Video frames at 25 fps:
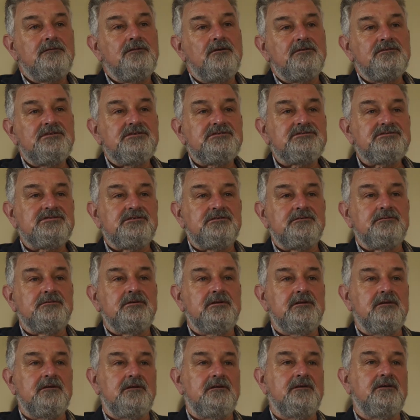
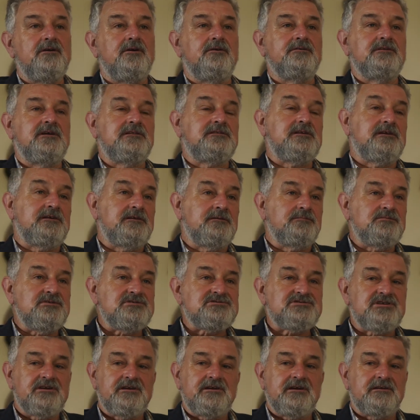
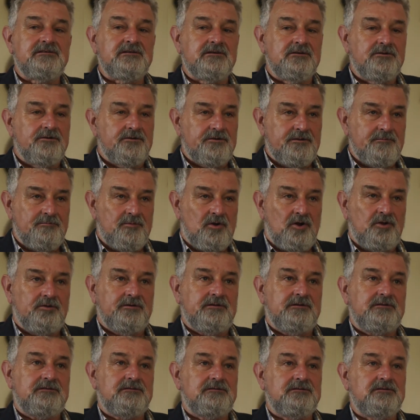Our attention was
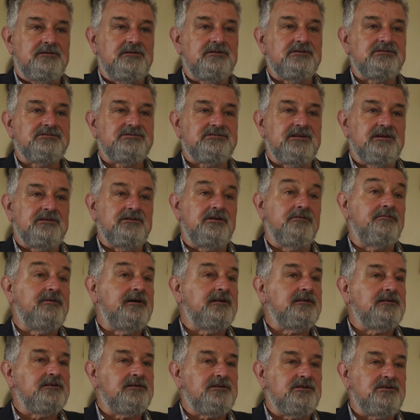grabbed by a group
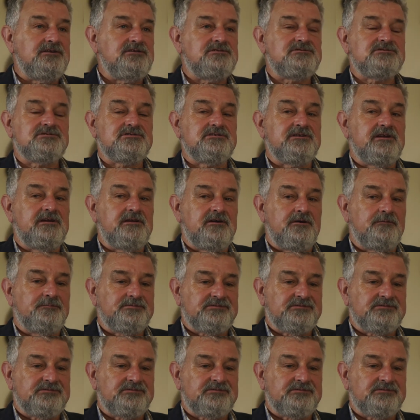of bizarre coin